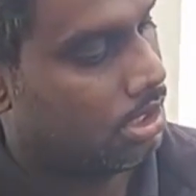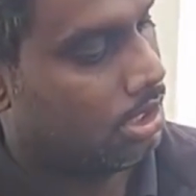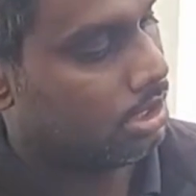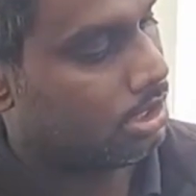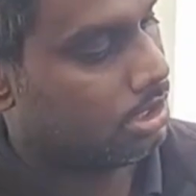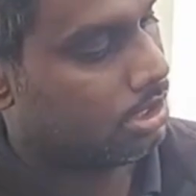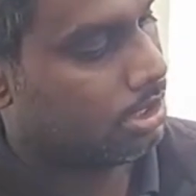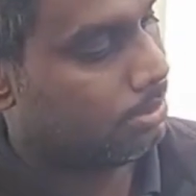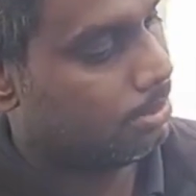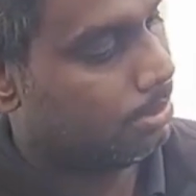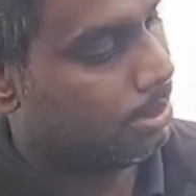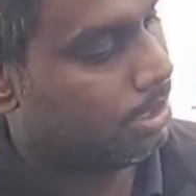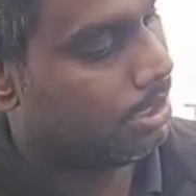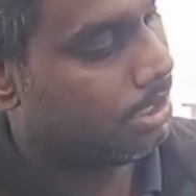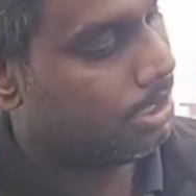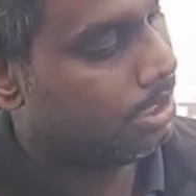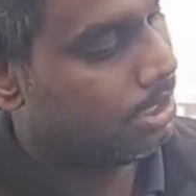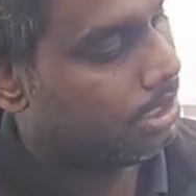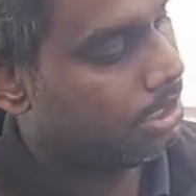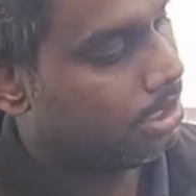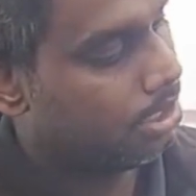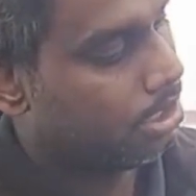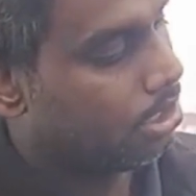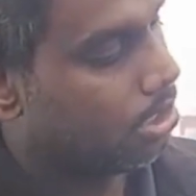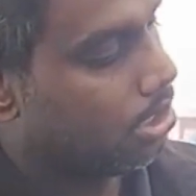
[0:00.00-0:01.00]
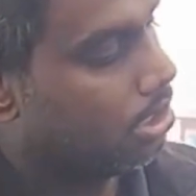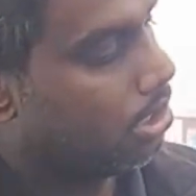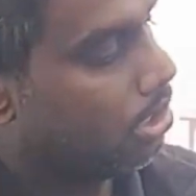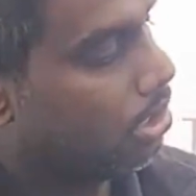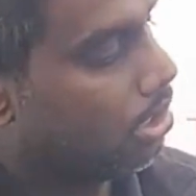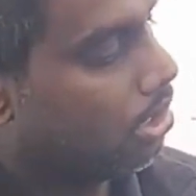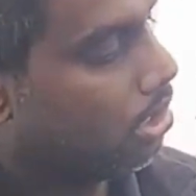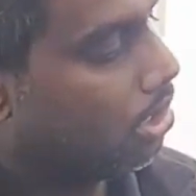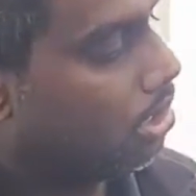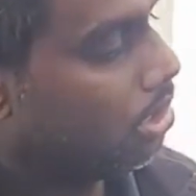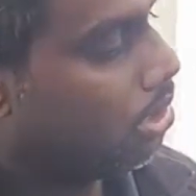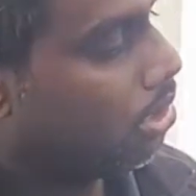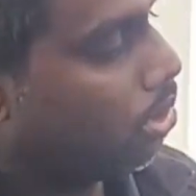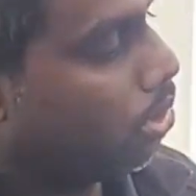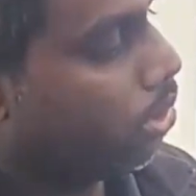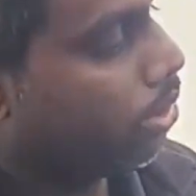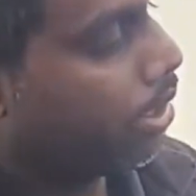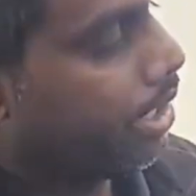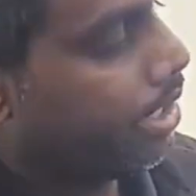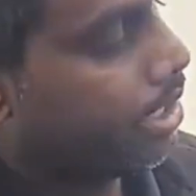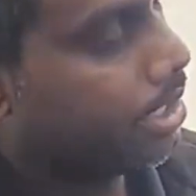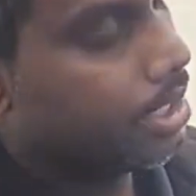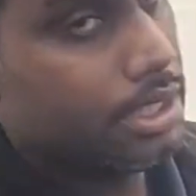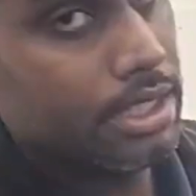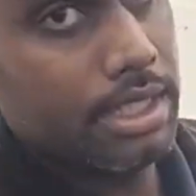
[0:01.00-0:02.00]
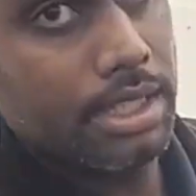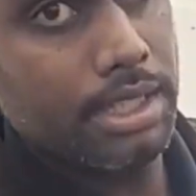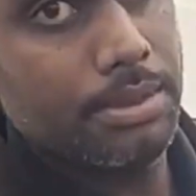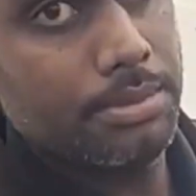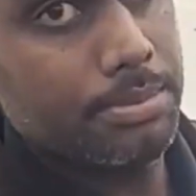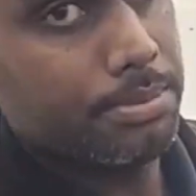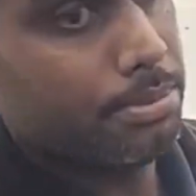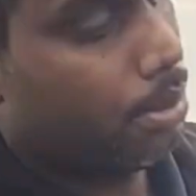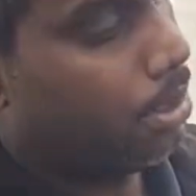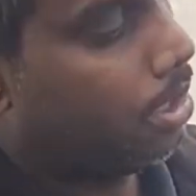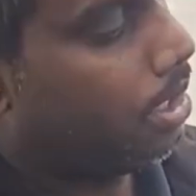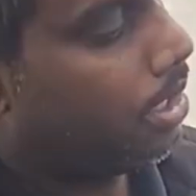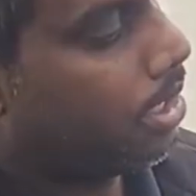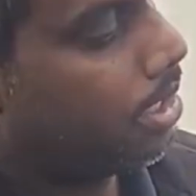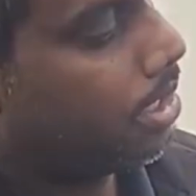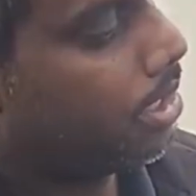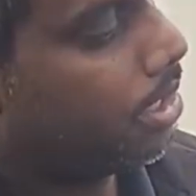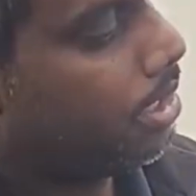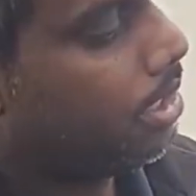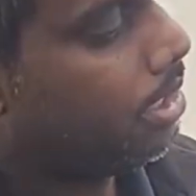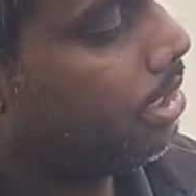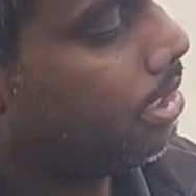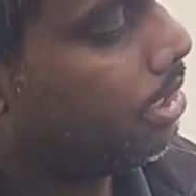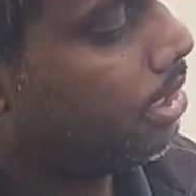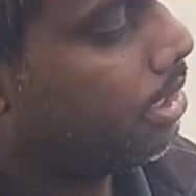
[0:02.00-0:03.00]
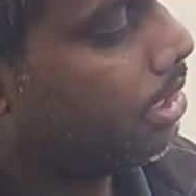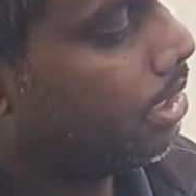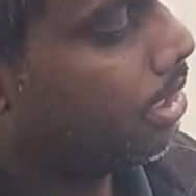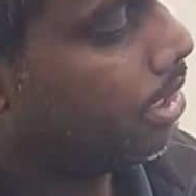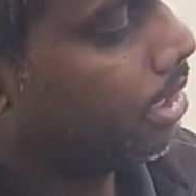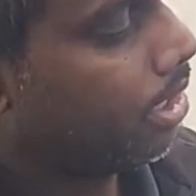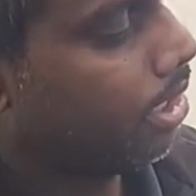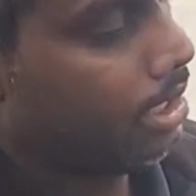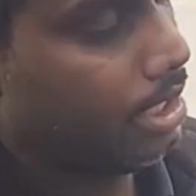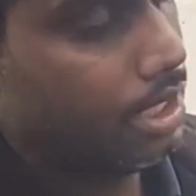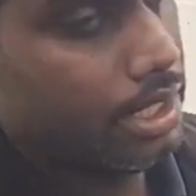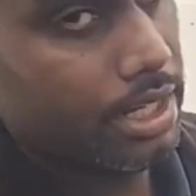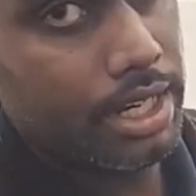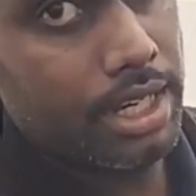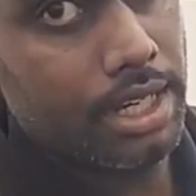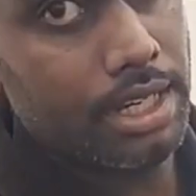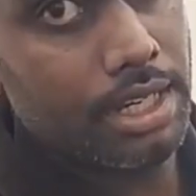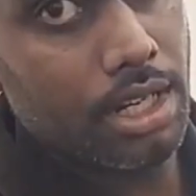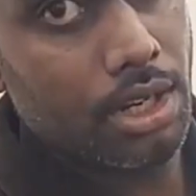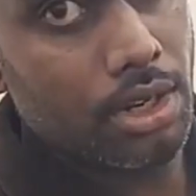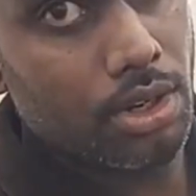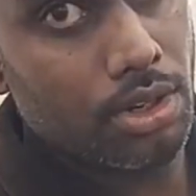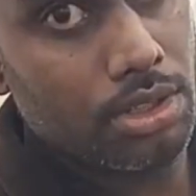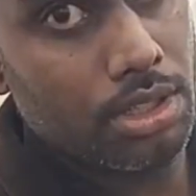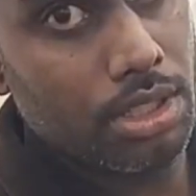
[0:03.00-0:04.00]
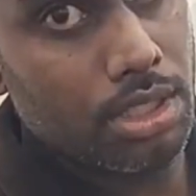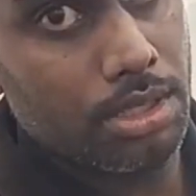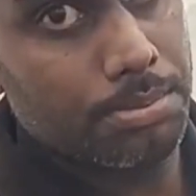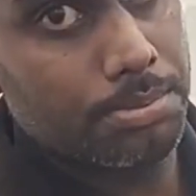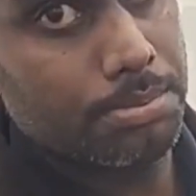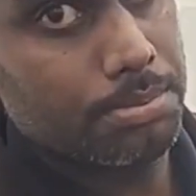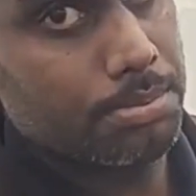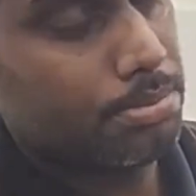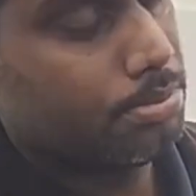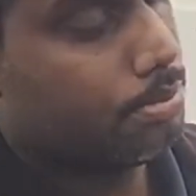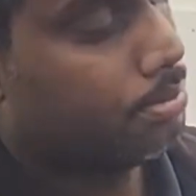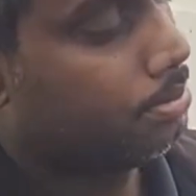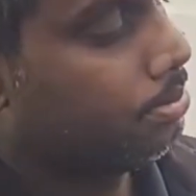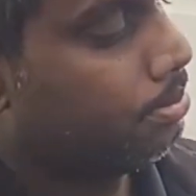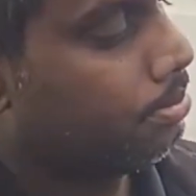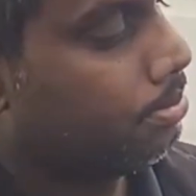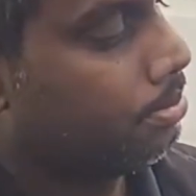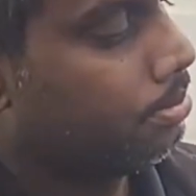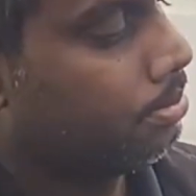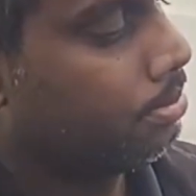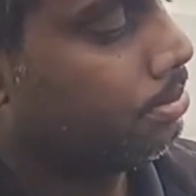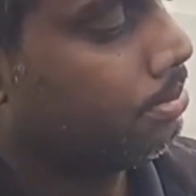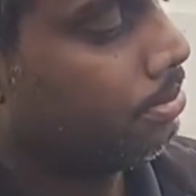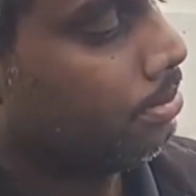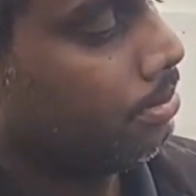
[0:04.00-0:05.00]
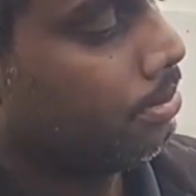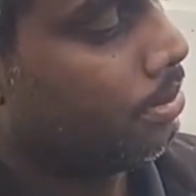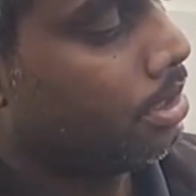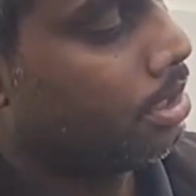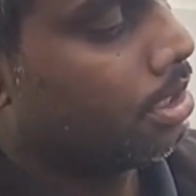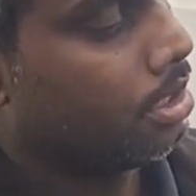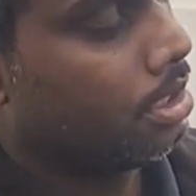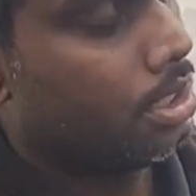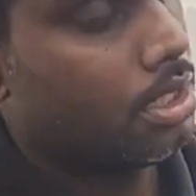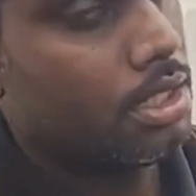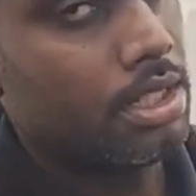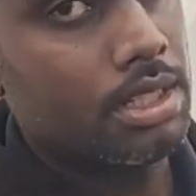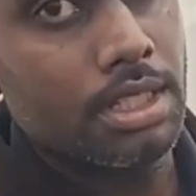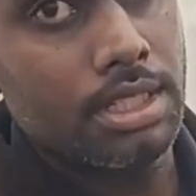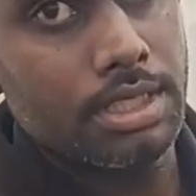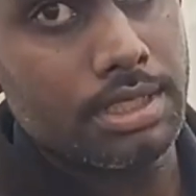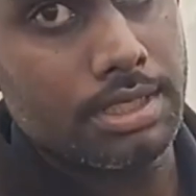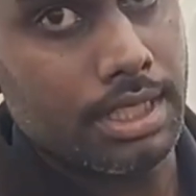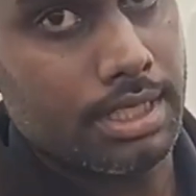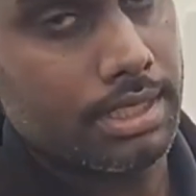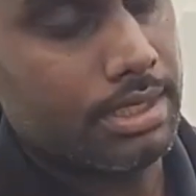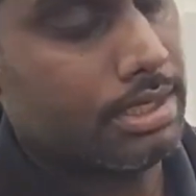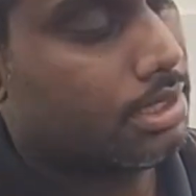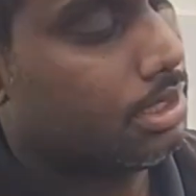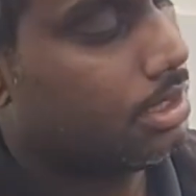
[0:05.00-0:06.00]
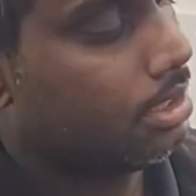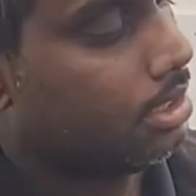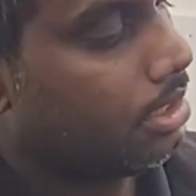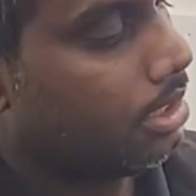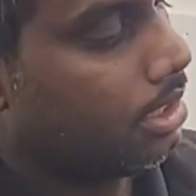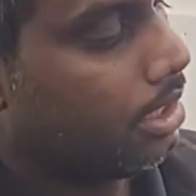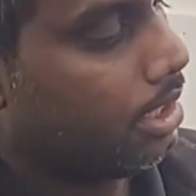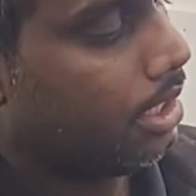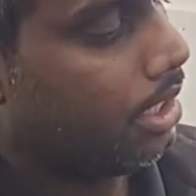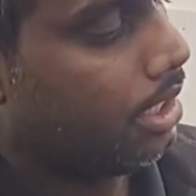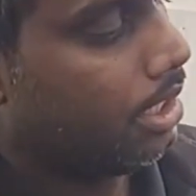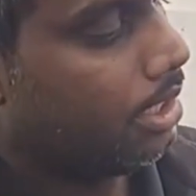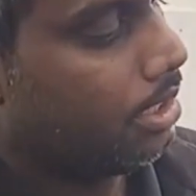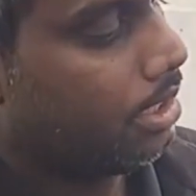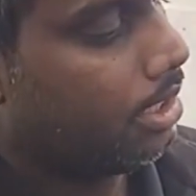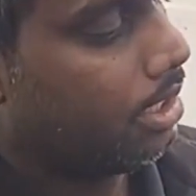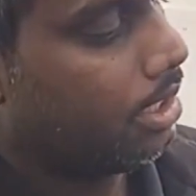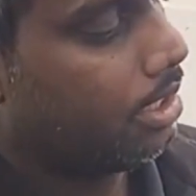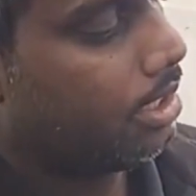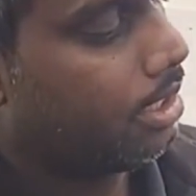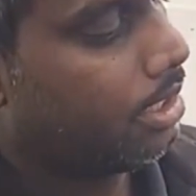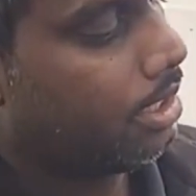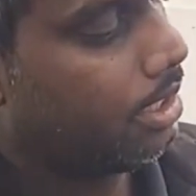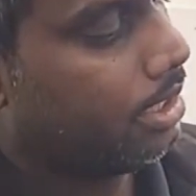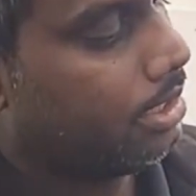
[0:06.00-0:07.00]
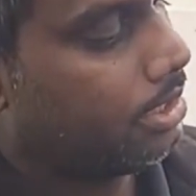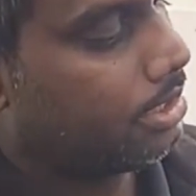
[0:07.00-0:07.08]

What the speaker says: Similarly, locate the polarity indicator on the sensor and then